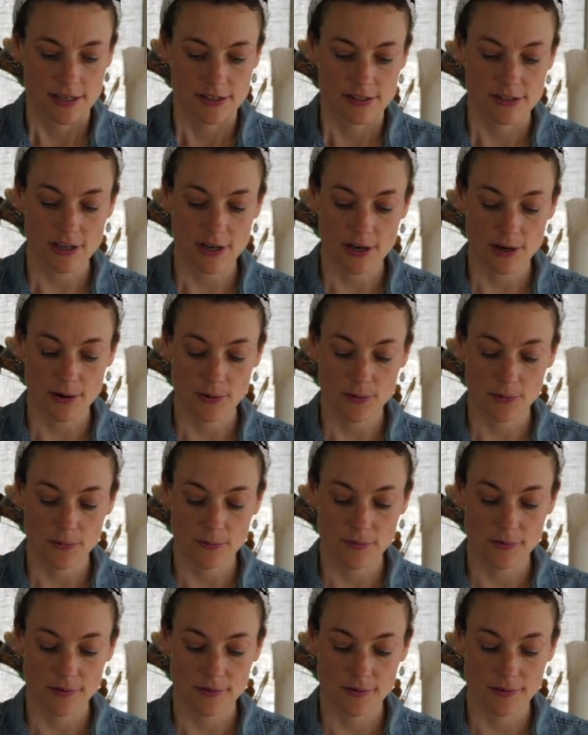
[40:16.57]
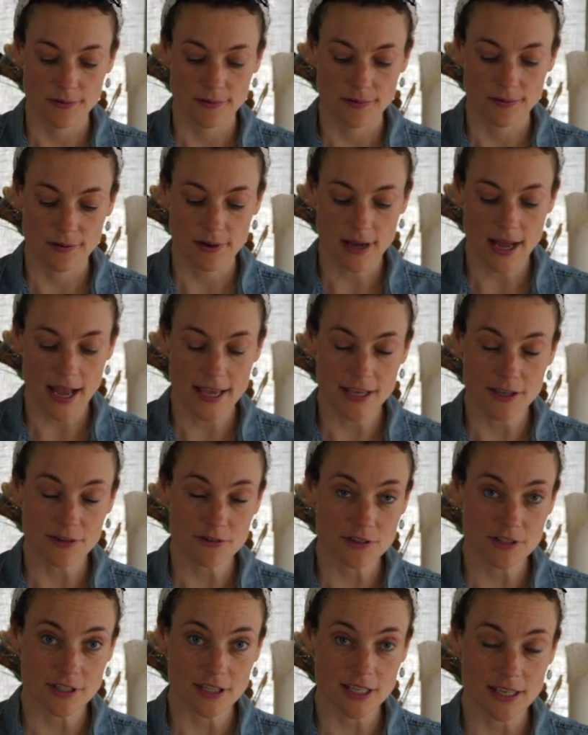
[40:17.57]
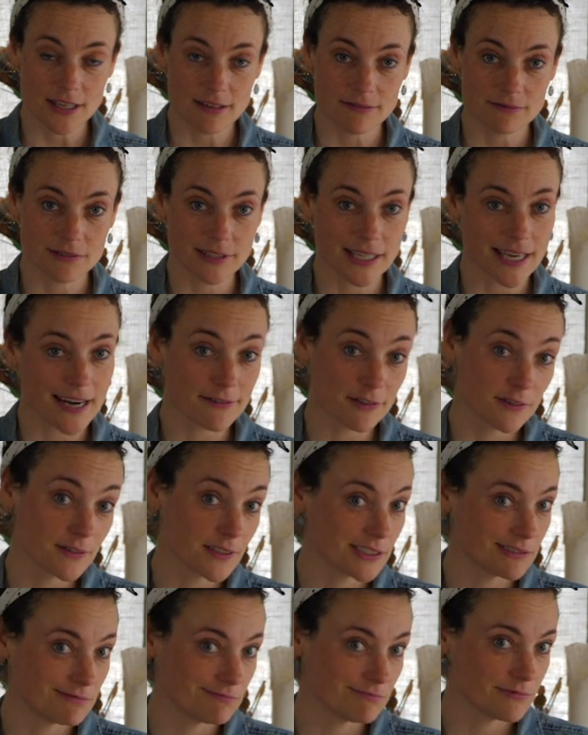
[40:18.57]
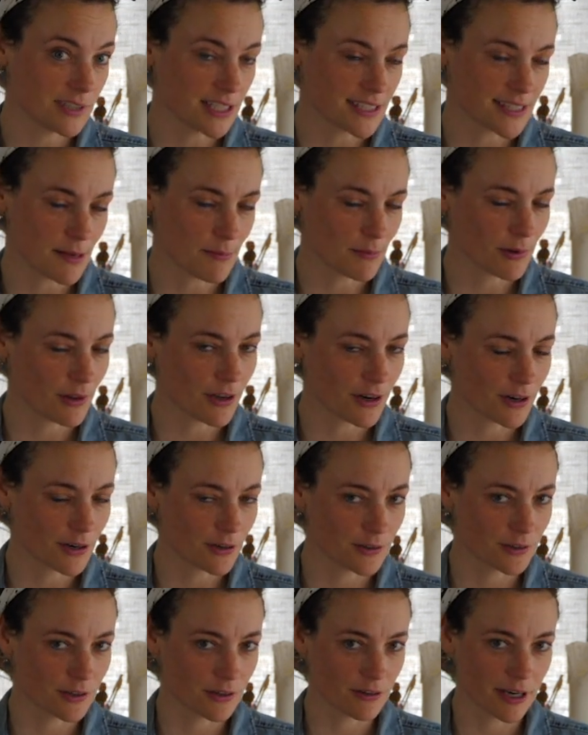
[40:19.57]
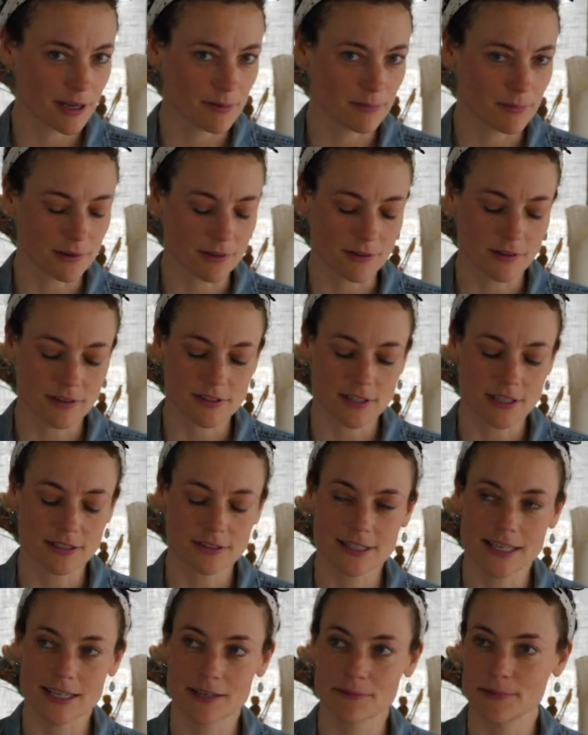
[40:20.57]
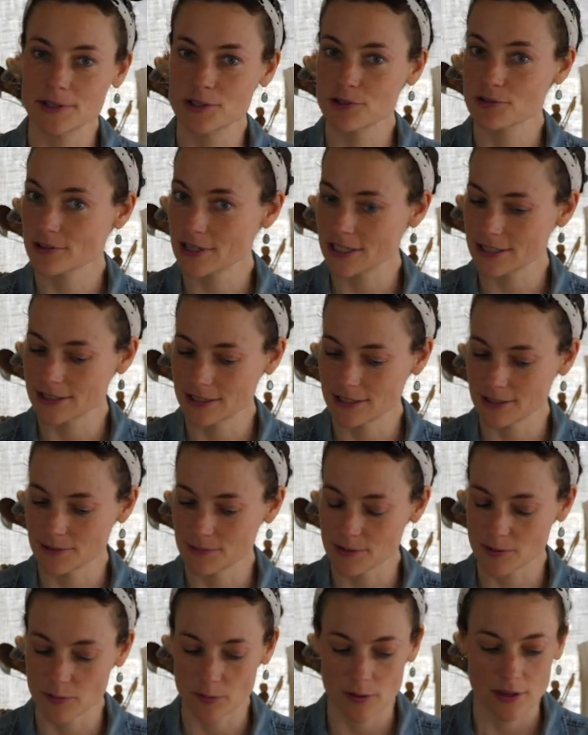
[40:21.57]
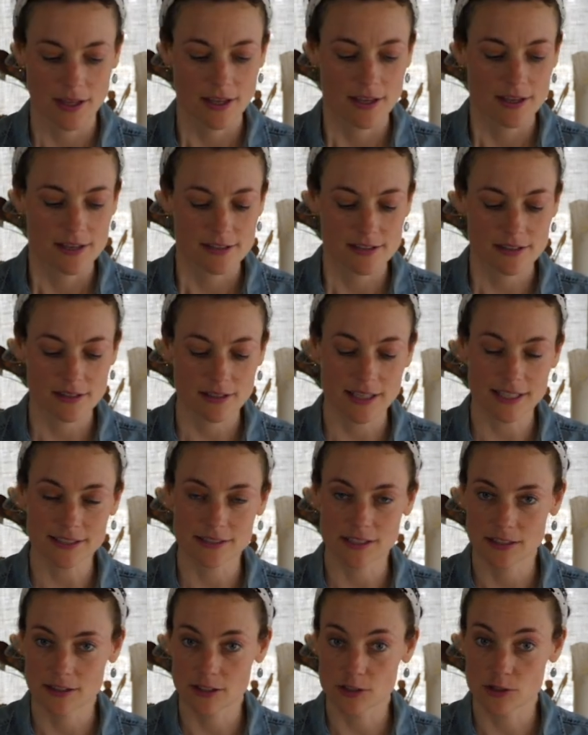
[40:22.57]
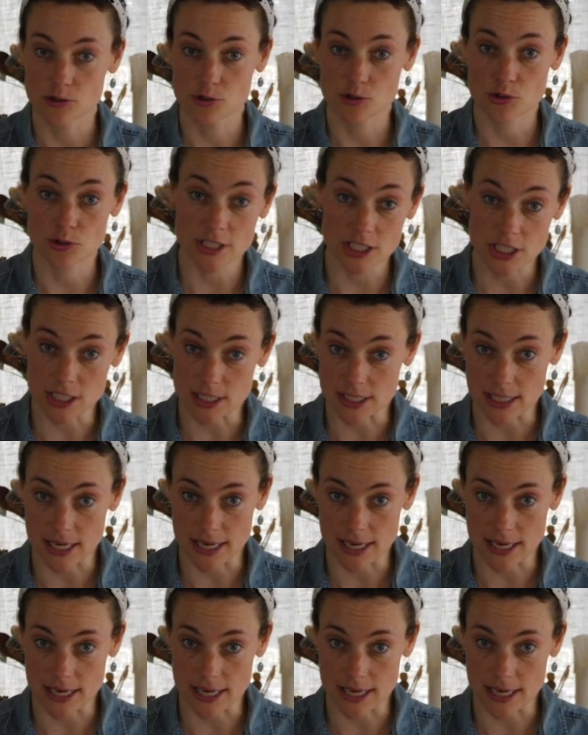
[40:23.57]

So I usually let everyone assemble their own grain bowl as long as they can be trusted with selecting the nutritious